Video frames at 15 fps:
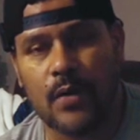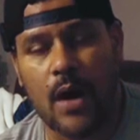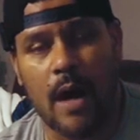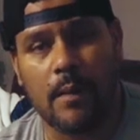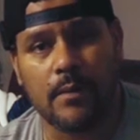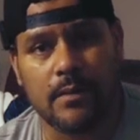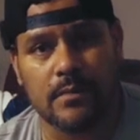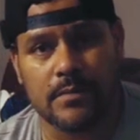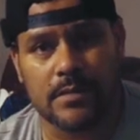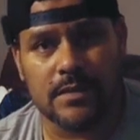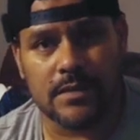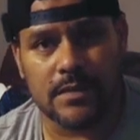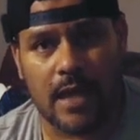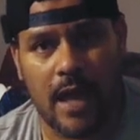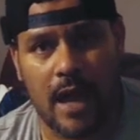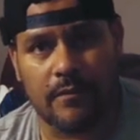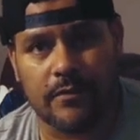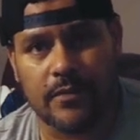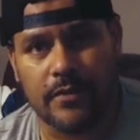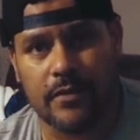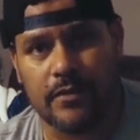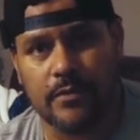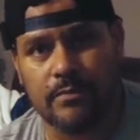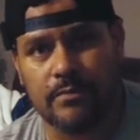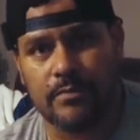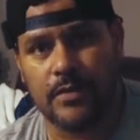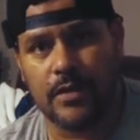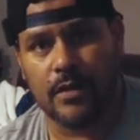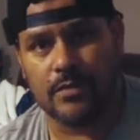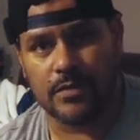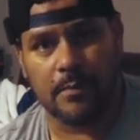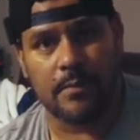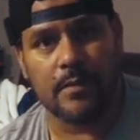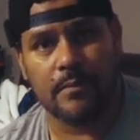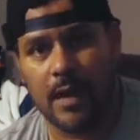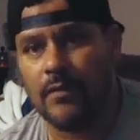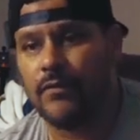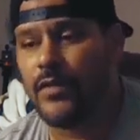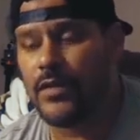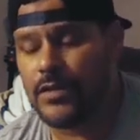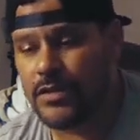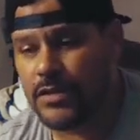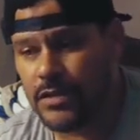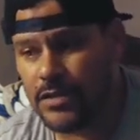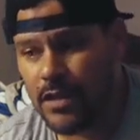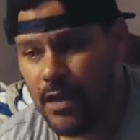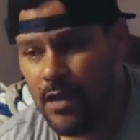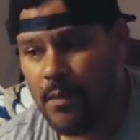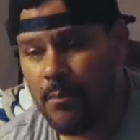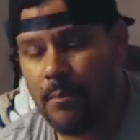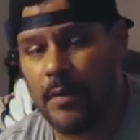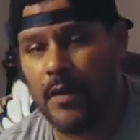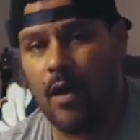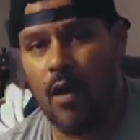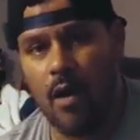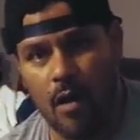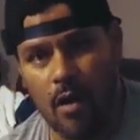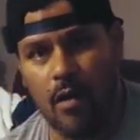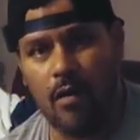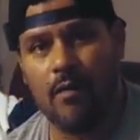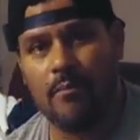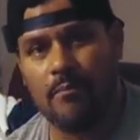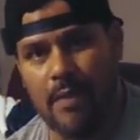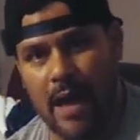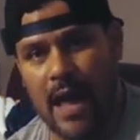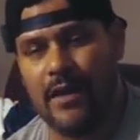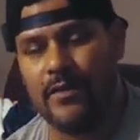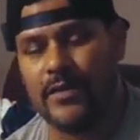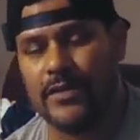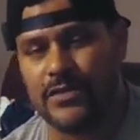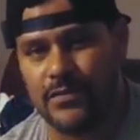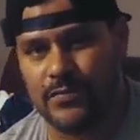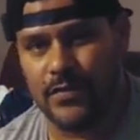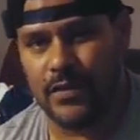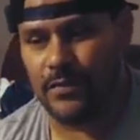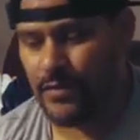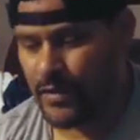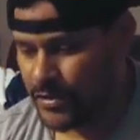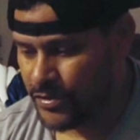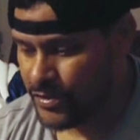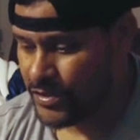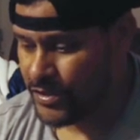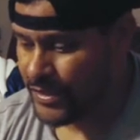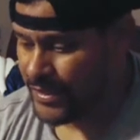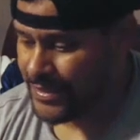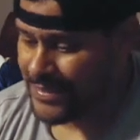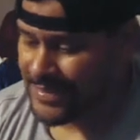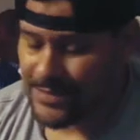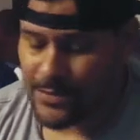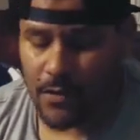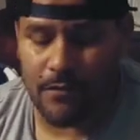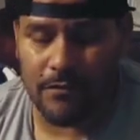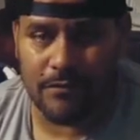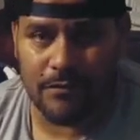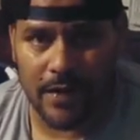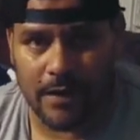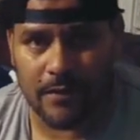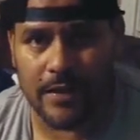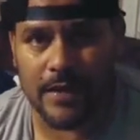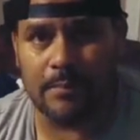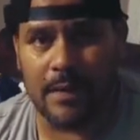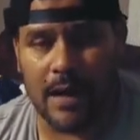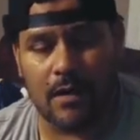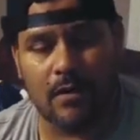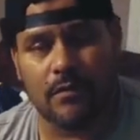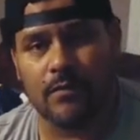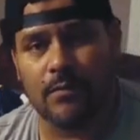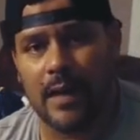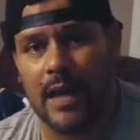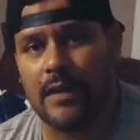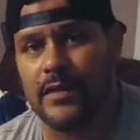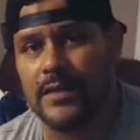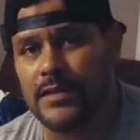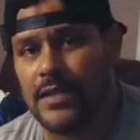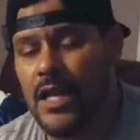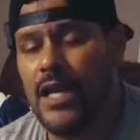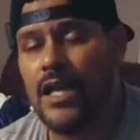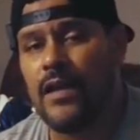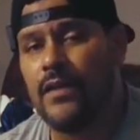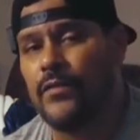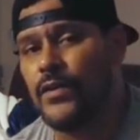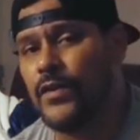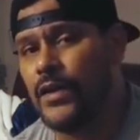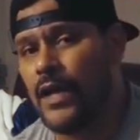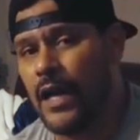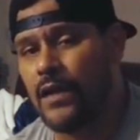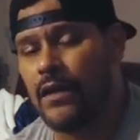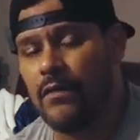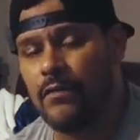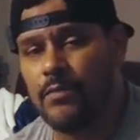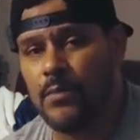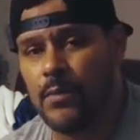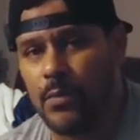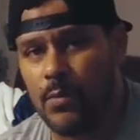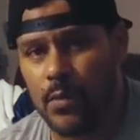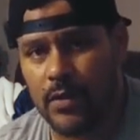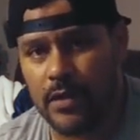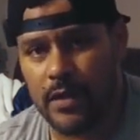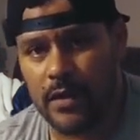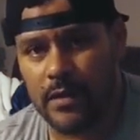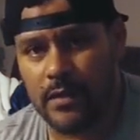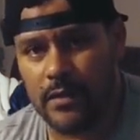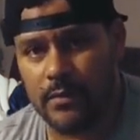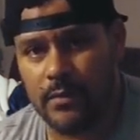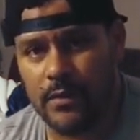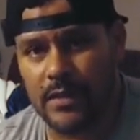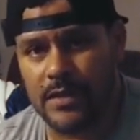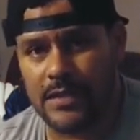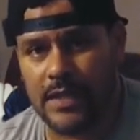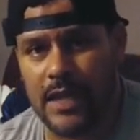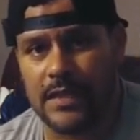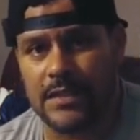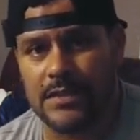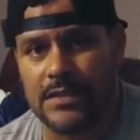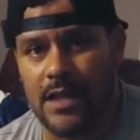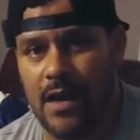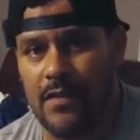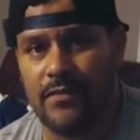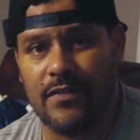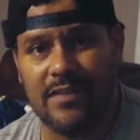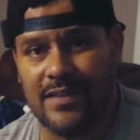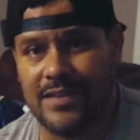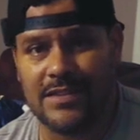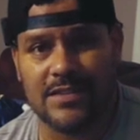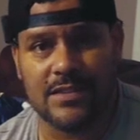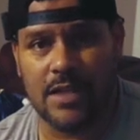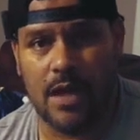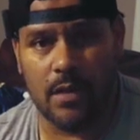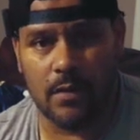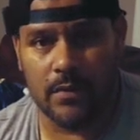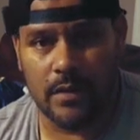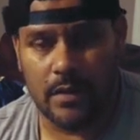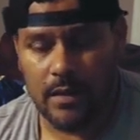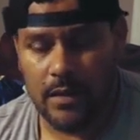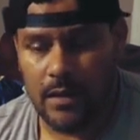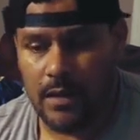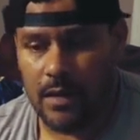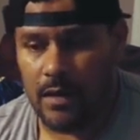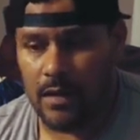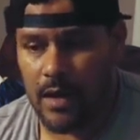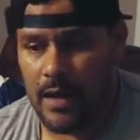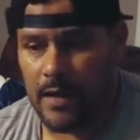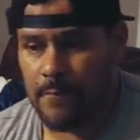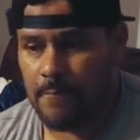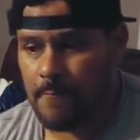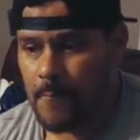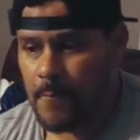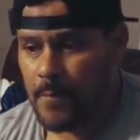problems after, something malfunctions, but all batteries are full of electricity, and these are very powerful batteries. If you're not comfortable working with this kind of stuff, then just don't. All right.